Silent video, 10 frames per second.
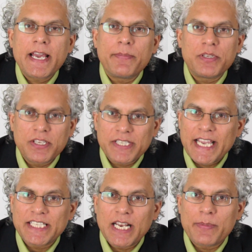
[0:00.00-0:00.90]
business
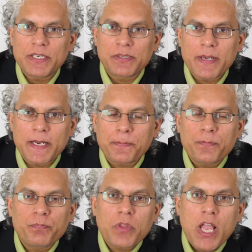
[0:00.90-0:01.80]
case elements mean.
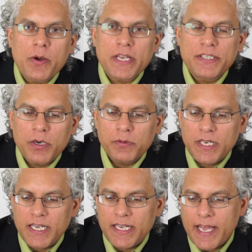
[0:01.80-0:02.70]
Okay,
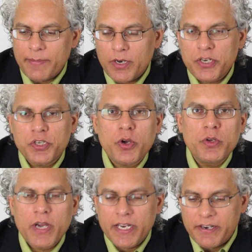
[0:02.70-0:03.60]
so I'm going to show
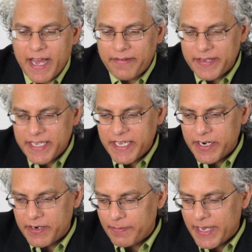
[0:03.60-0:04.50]
you a graphic
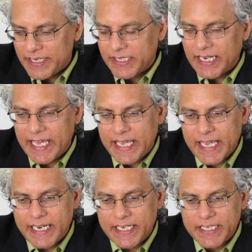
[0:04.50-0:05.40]
here.
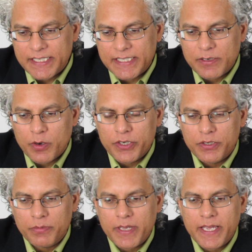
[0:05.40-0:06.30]
Basically, it is going
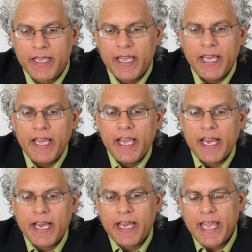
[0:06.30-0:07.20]
to be
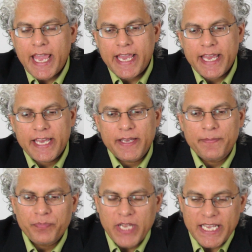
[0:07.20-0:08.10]
a
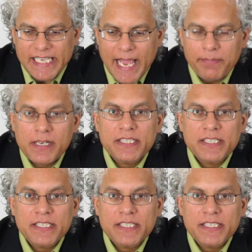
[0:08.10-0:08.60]
sample